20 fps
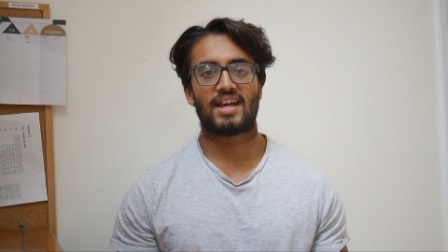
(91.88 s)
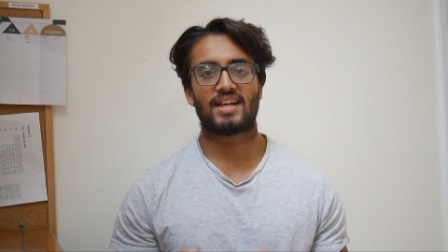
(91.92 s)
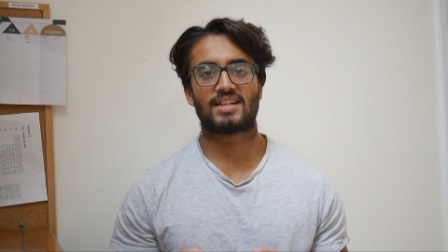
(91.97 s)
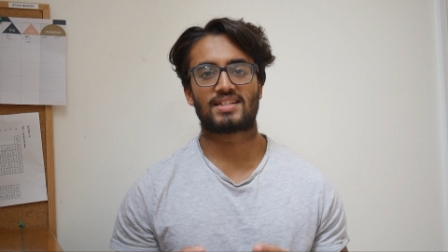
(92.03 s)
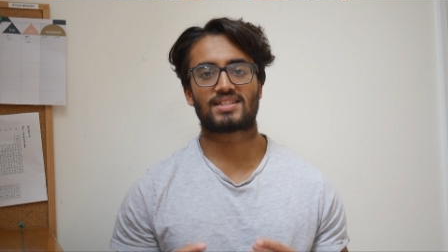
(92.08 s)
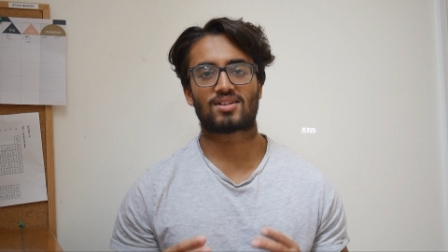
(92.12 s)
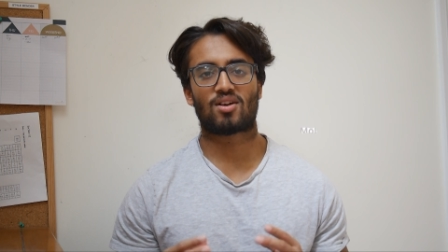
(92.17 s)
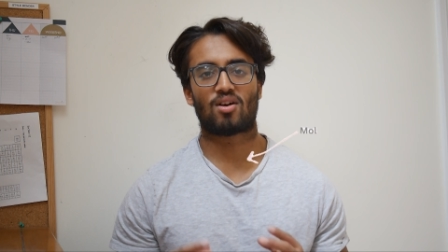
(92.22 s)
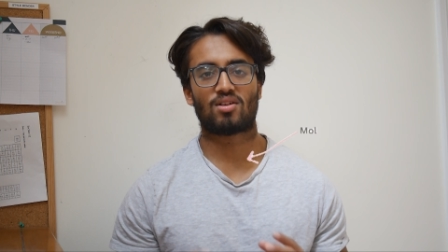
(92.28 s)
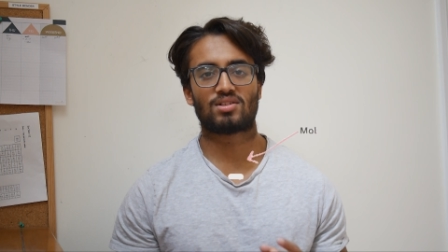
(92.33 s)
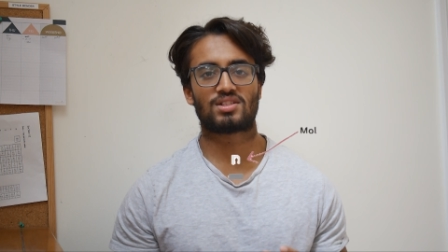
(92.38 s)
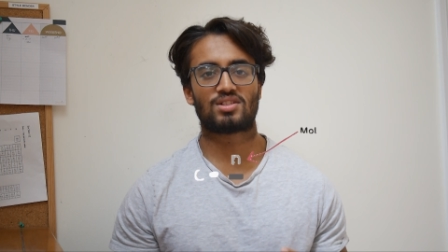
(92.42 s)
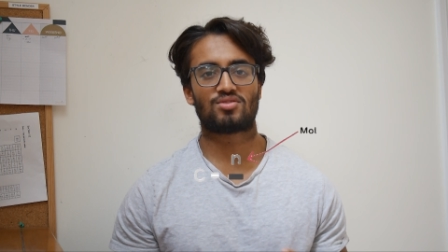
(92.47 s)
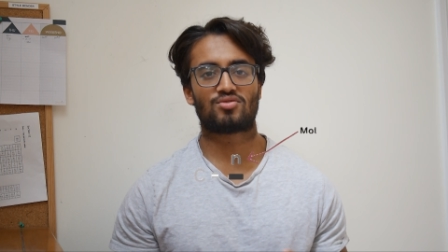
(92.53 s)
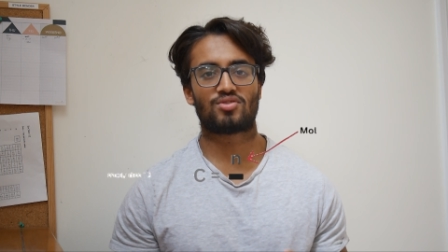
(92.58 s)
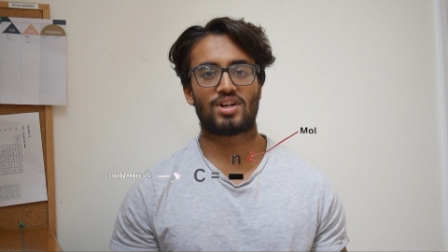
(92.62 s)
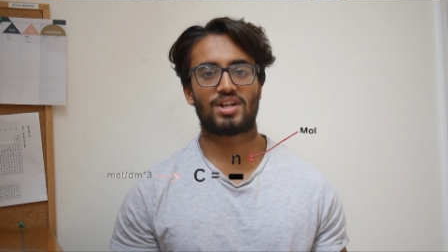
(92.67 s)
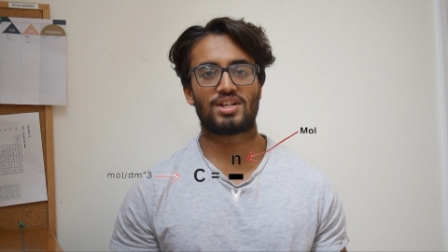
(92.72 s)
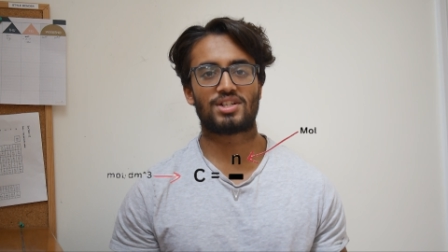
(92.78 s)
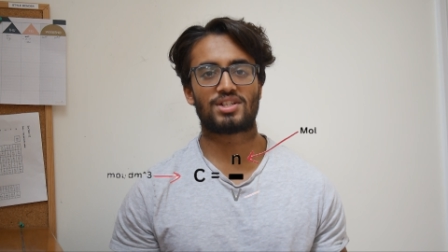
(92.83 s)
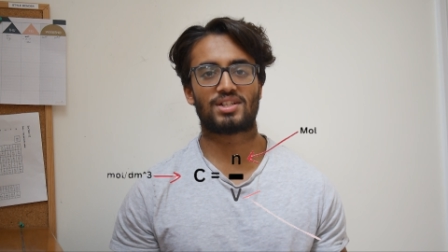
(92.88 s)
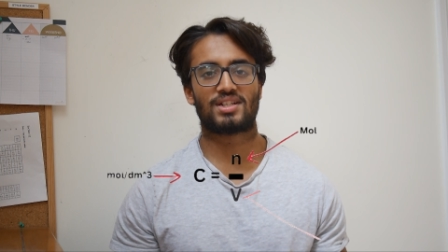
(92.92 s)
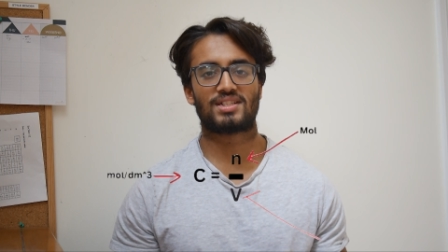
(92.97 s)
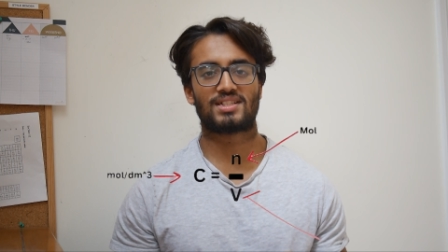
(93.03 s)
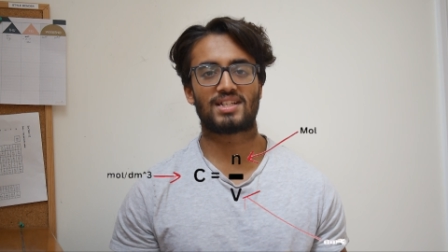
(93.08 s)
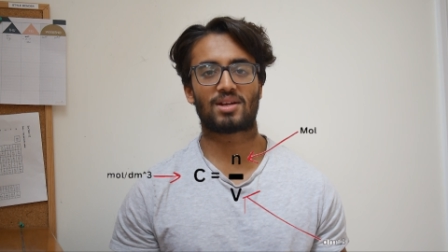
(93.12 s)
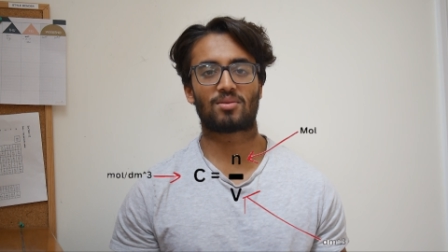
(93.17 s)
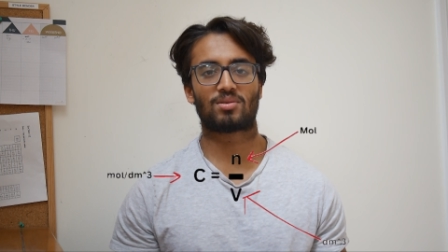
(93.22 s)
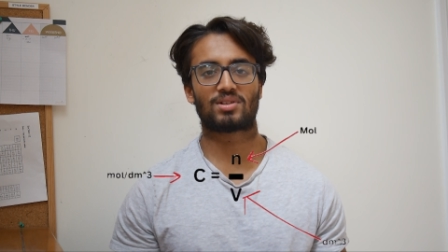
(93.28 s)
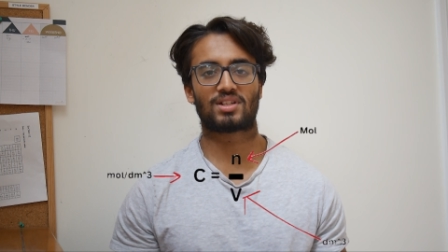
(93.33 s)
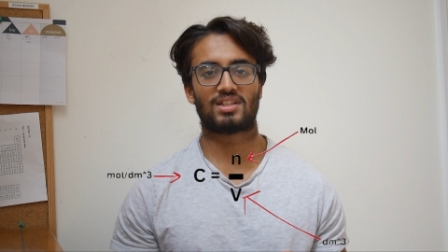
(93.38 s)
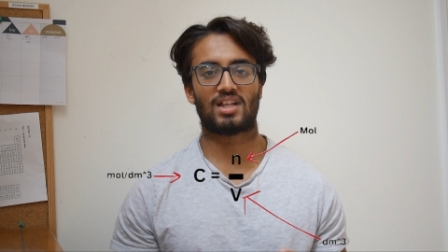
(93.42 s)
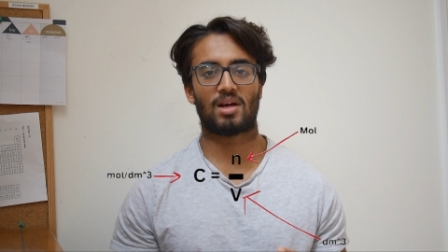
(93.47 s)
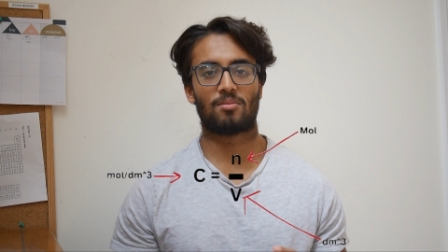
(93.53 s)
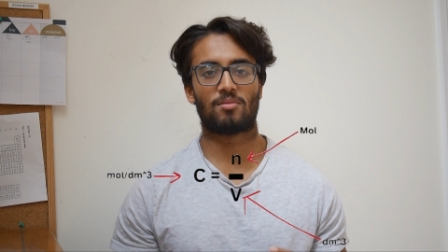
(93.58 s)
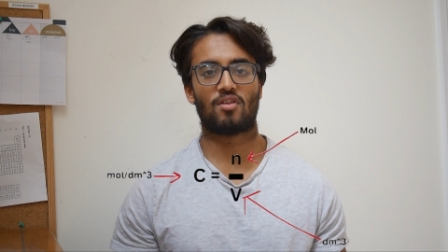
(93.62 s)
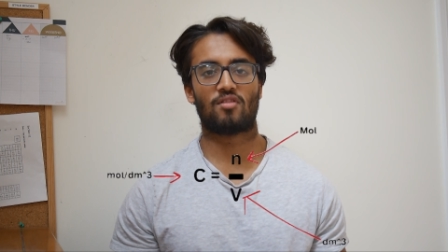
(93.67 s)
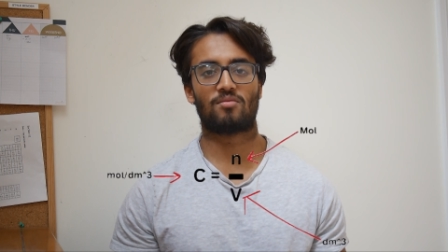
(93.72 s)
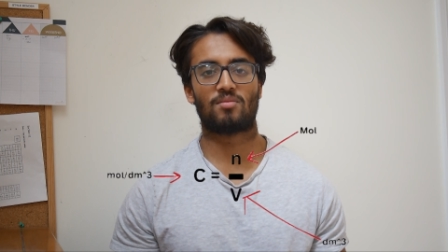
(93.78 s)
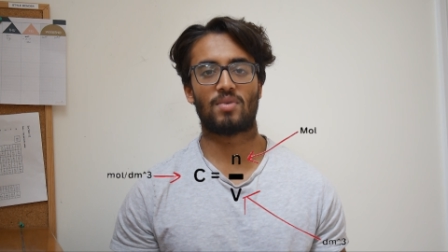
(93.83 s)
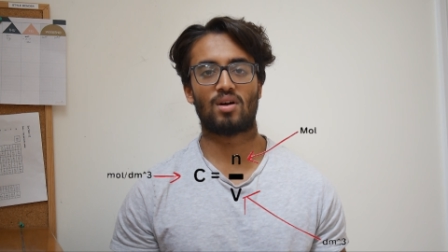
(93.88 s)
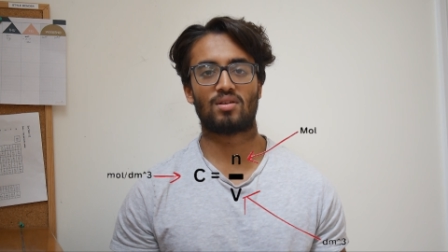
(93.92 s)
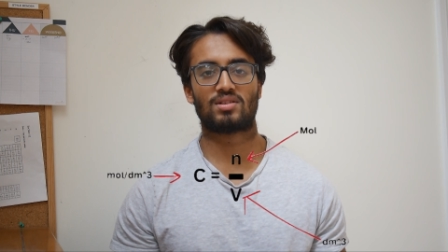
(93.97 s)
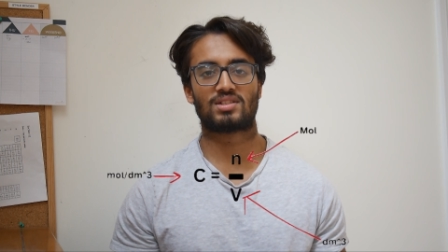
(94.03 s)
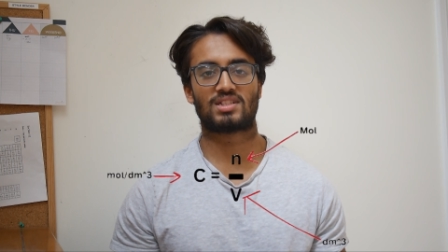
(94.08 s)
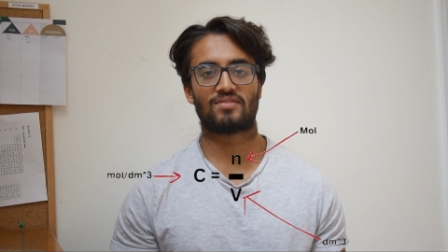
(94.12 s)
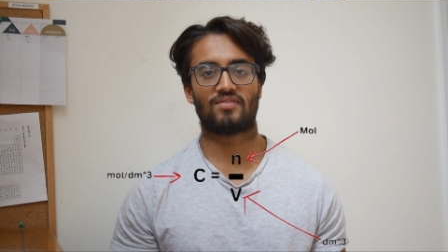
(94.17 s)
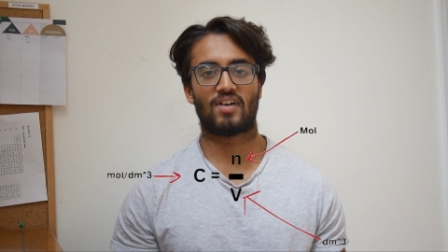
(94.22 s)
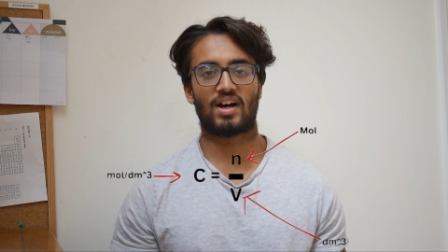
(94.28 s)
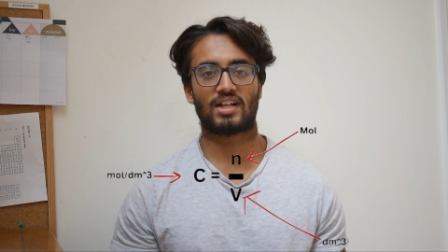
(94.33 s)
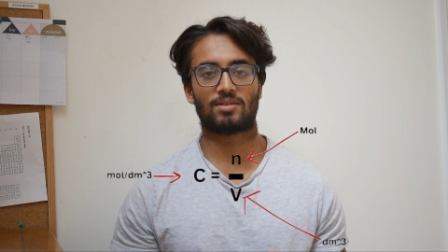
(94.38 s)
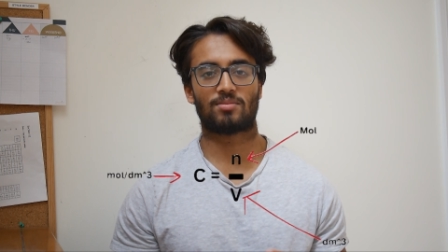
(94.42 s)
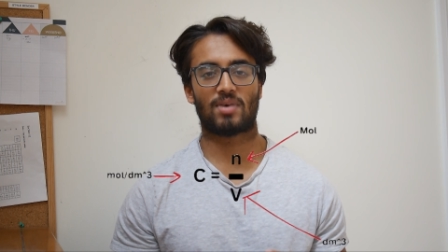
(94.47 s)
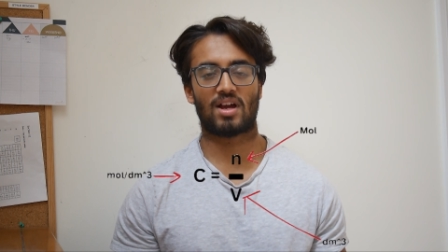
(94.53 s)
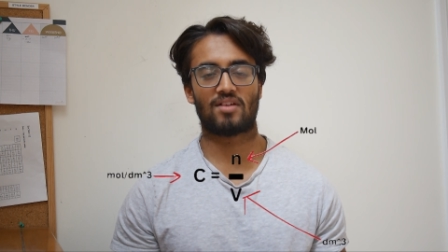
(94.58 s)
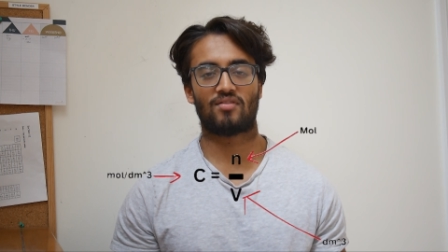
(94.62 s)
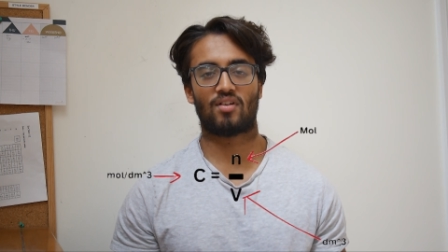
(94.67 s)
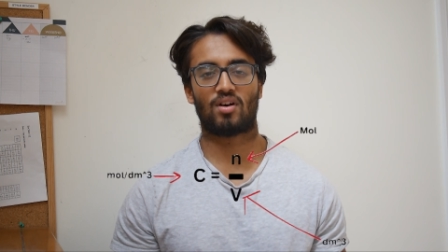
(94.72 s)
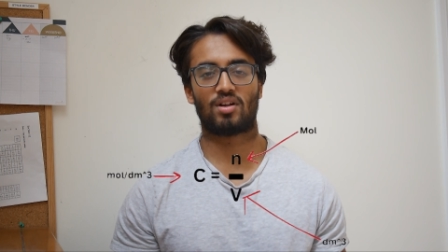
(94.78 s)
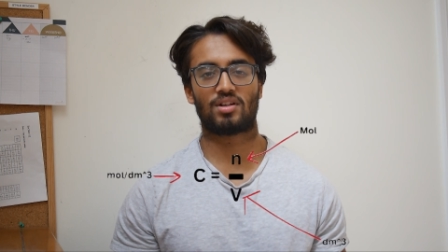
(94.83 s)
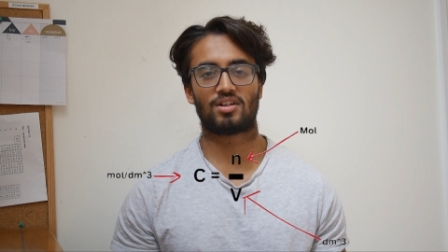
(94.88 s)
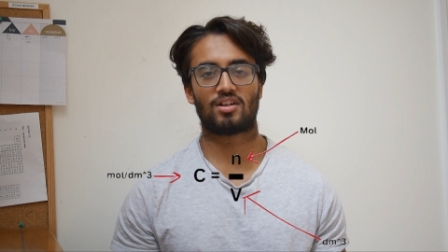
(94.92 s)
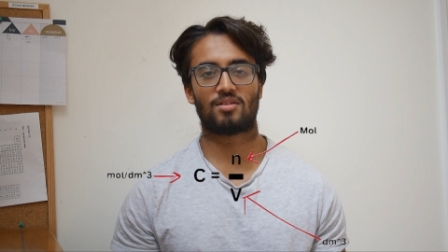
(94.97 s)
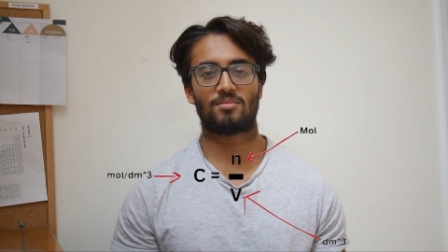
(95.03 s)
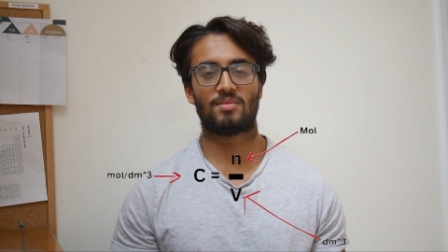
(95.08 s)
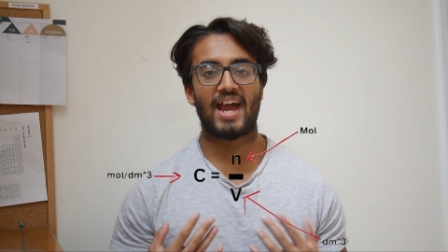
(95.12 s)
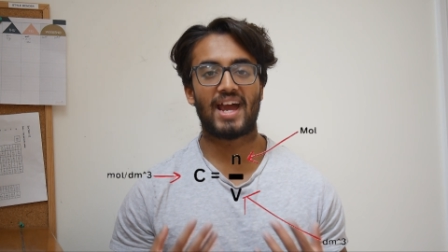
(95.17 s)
is concentration is equal to the number of moles divided by volume.